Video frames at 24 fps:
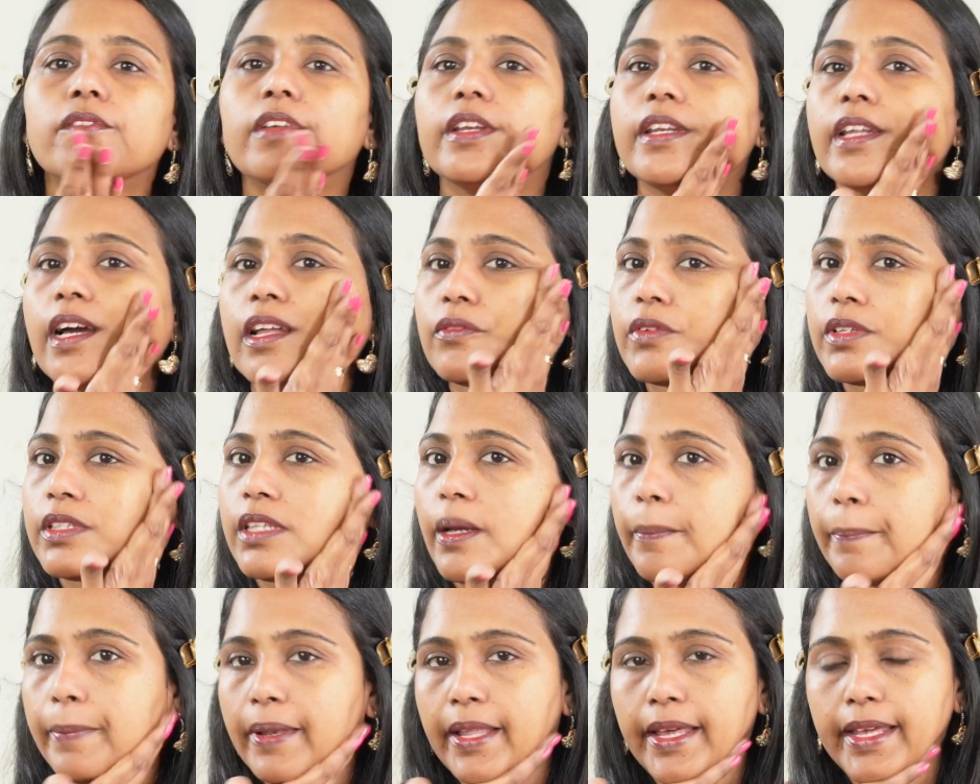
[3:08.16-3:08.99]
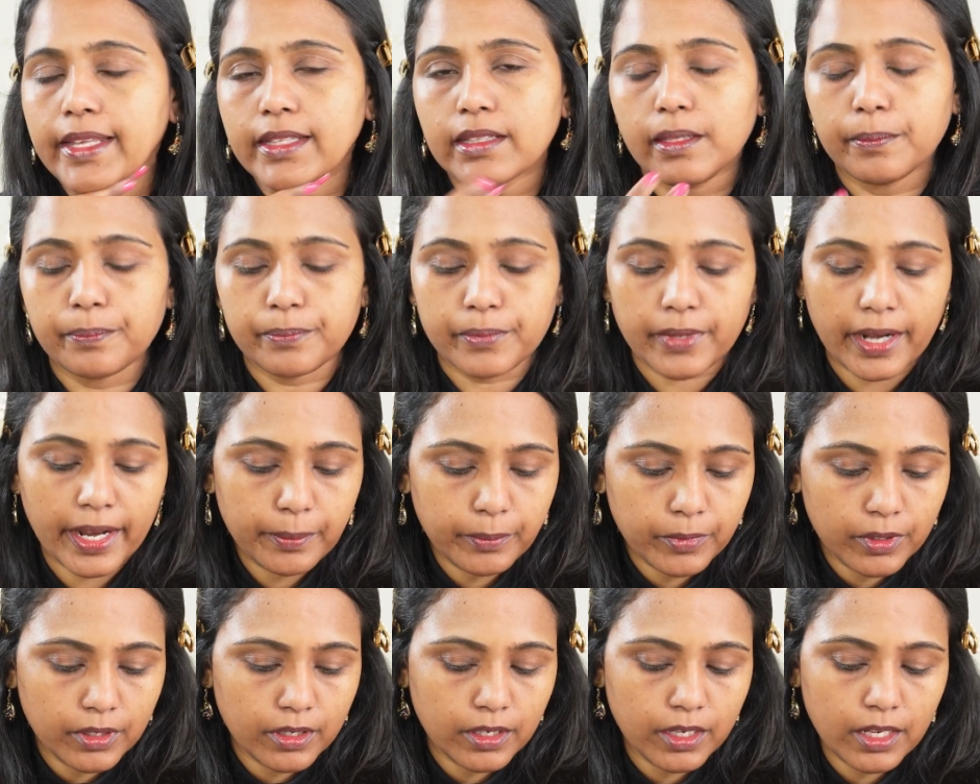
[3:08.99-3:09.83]
We're done with applying the
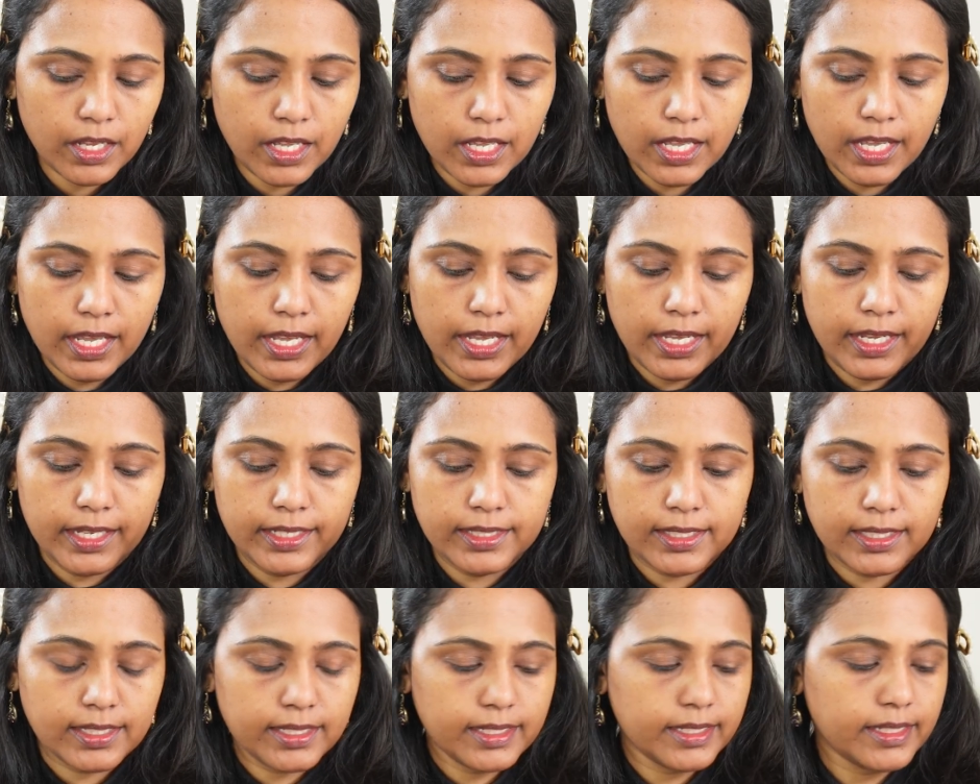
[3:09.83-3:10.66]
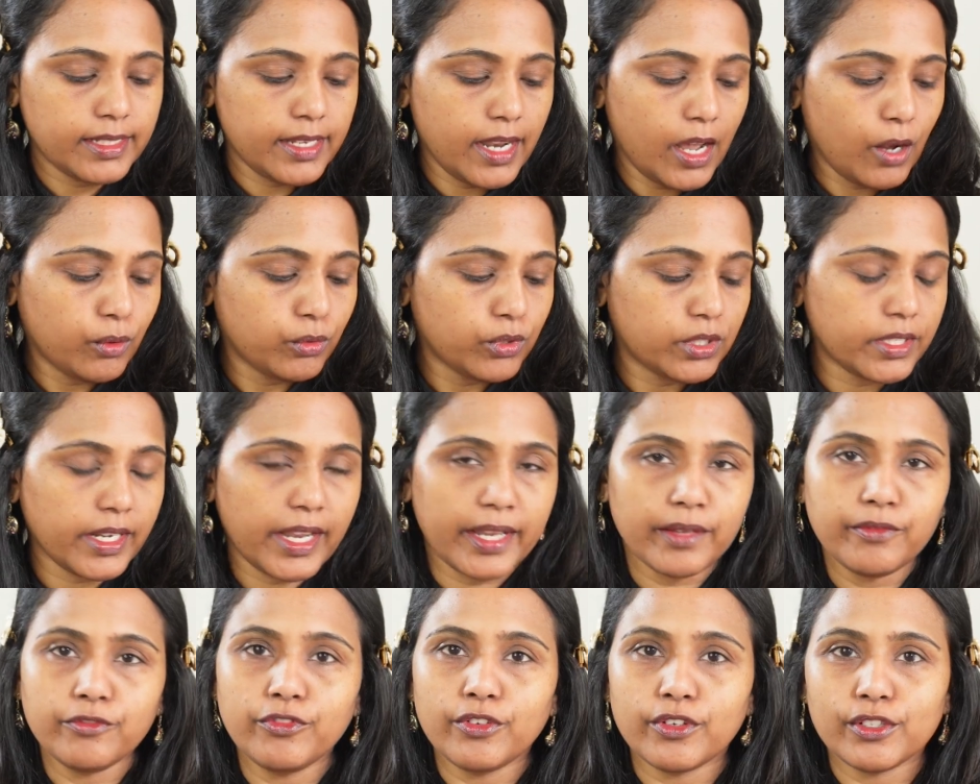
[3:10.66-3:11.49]
primer. It's now
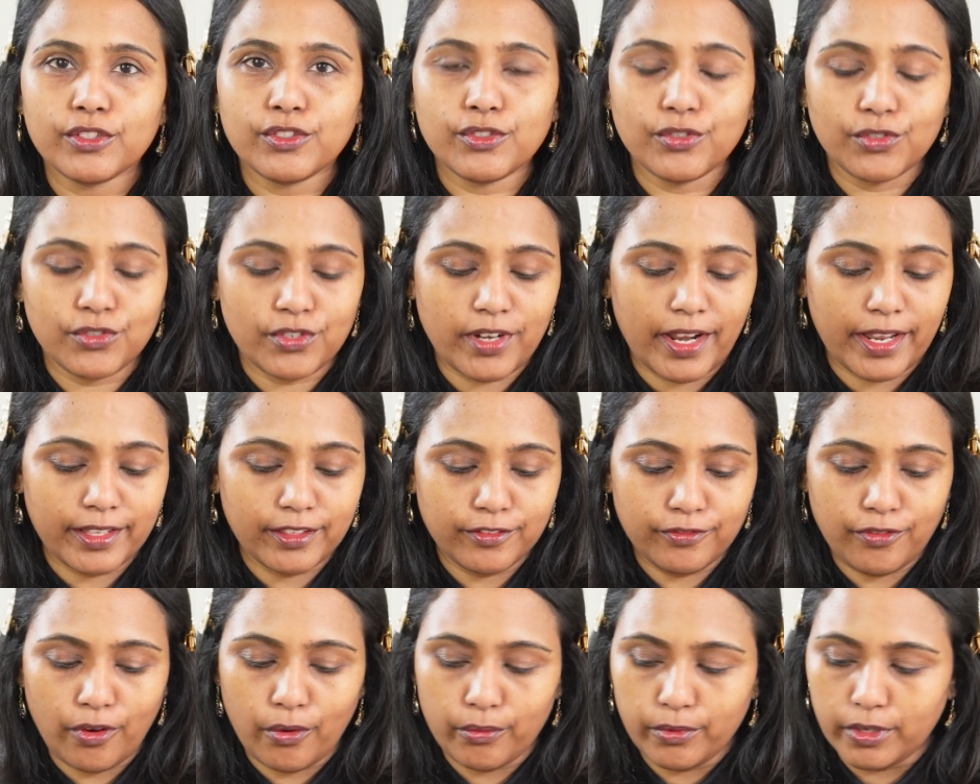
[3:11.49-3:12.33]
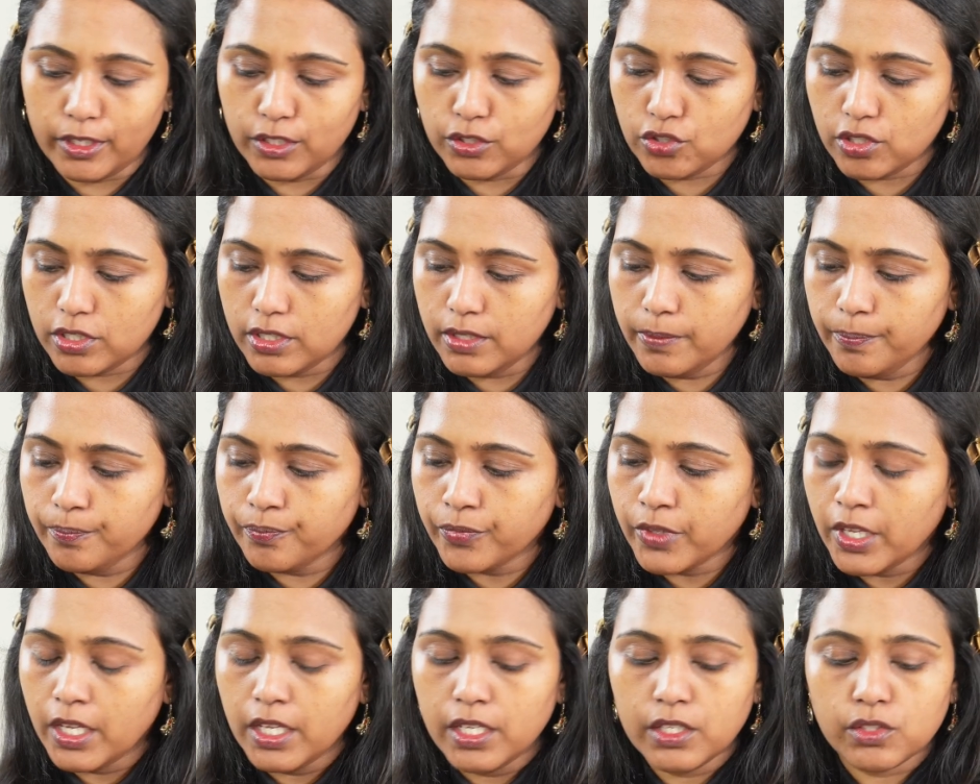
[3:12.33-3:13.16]
time for us to try the
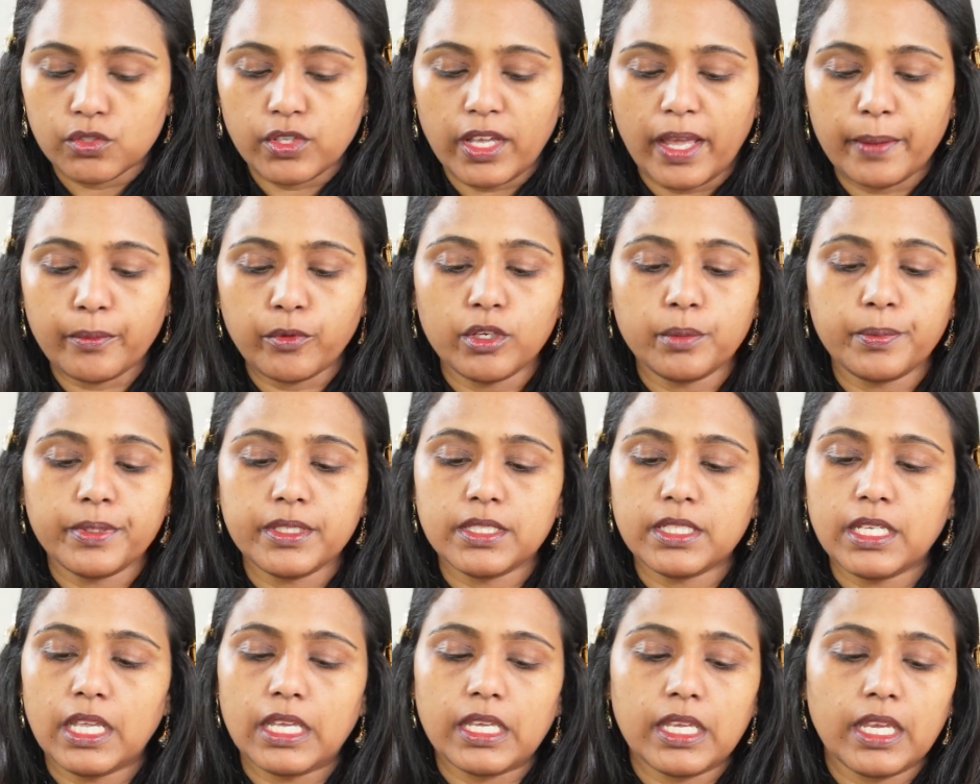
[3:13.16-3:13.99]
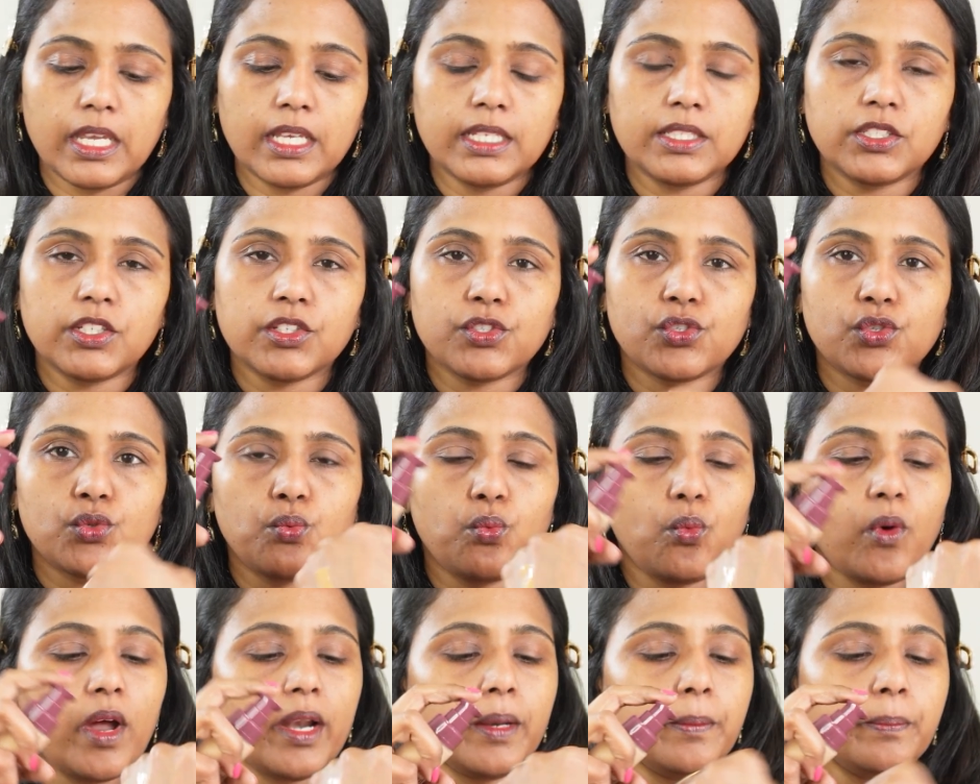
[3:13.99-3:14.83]
foundation. So I'm going to be taking
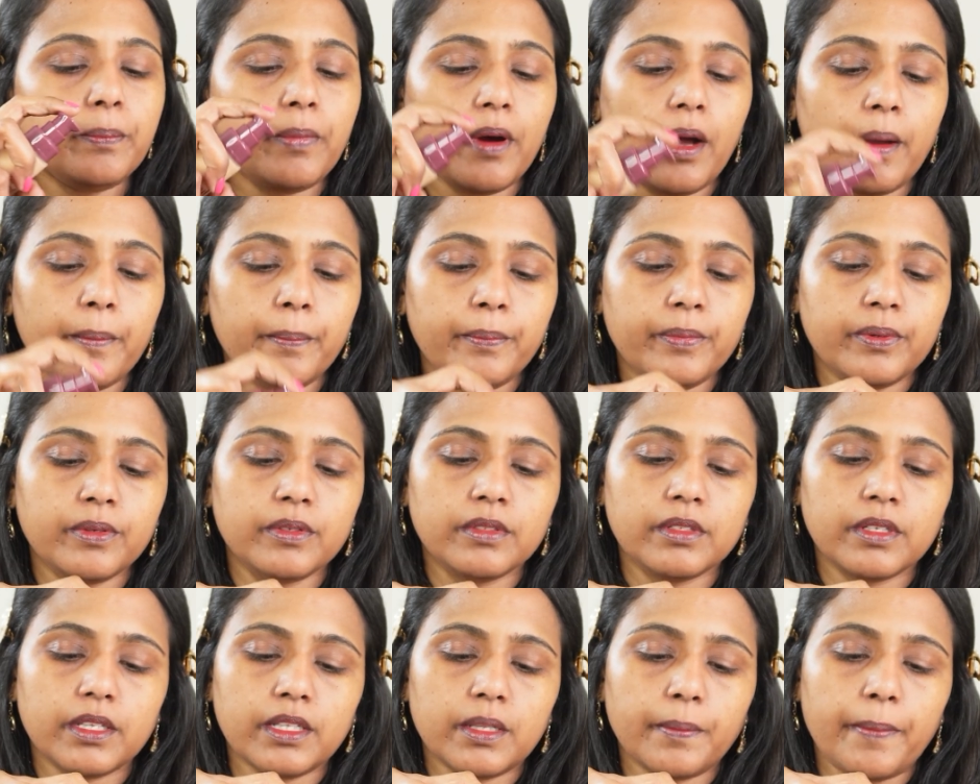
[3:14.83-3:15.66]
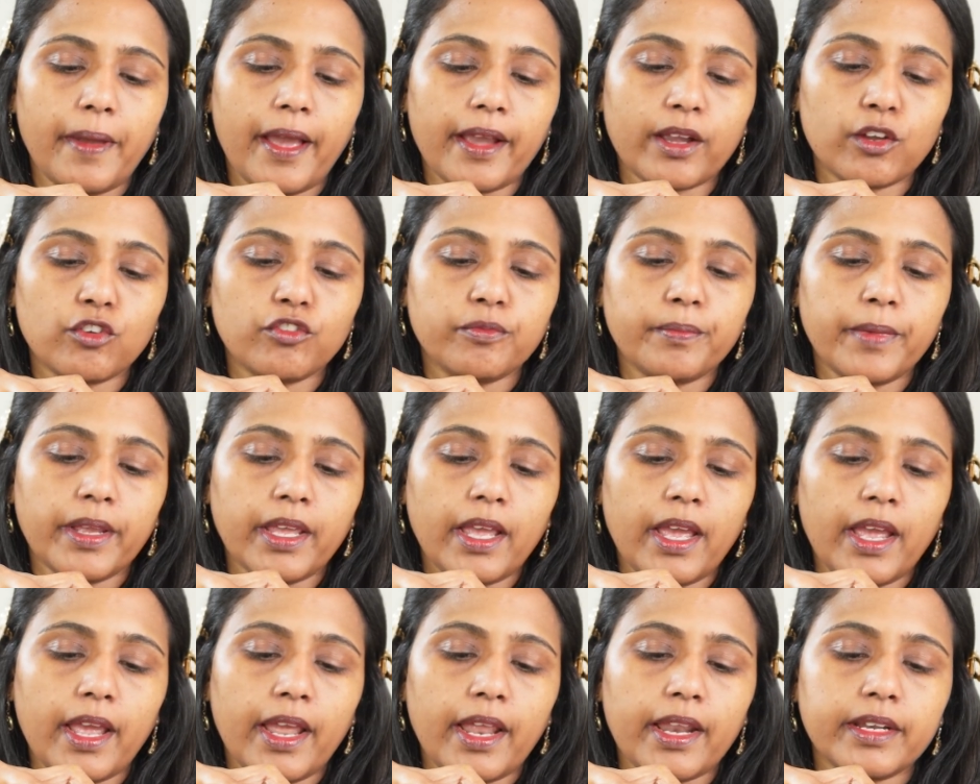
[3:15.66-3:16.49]
just one pump in the back of my
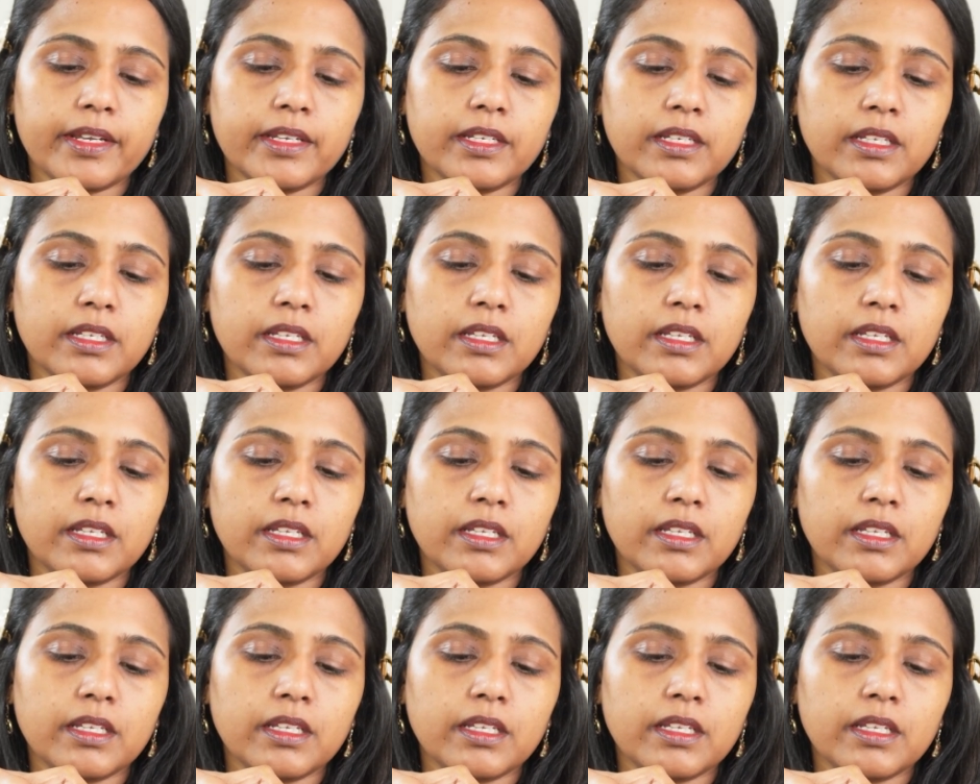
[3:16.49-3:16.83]
hand,